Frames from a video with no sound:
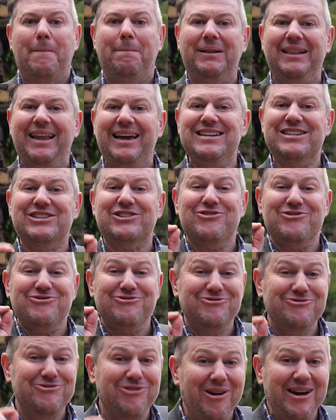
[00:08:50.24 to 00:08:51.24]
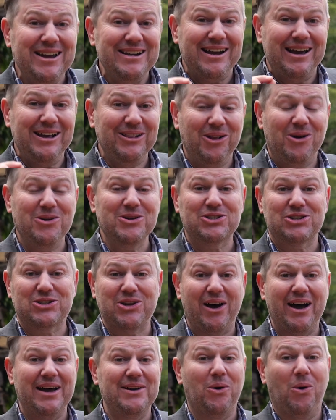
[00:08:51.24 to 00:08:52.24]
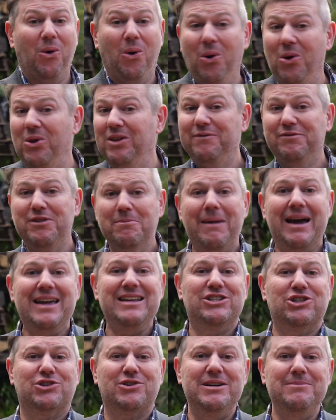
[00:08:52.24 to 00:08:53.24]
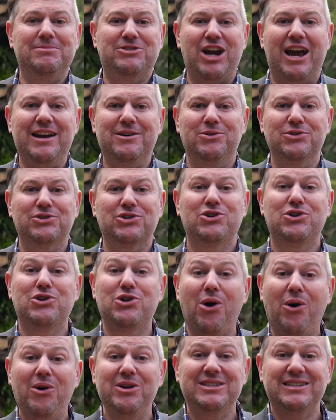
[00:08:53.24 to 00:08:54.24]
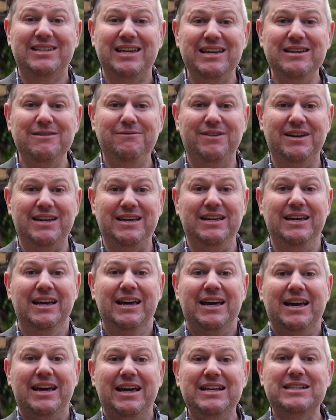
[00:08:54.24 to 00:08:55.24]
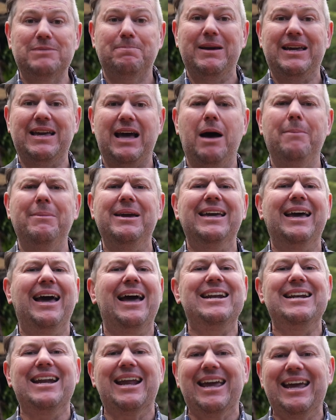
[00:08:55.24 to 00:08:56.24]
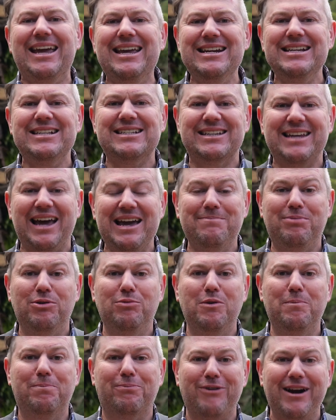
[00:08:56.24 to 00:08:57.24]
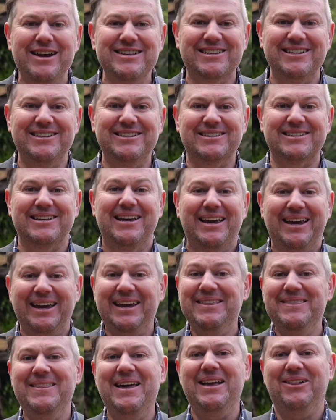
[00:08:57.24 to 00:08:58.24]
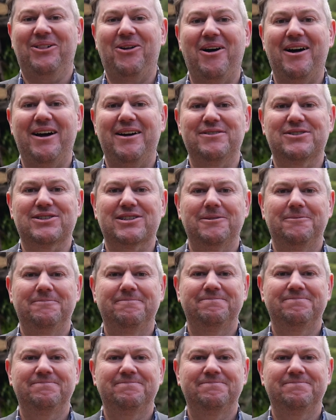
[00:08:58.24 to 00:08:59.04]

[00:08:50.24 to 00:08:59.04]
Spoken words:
Placed right alongside all of the mainstream channels, God TV is becoming an inescapable presence in their lives.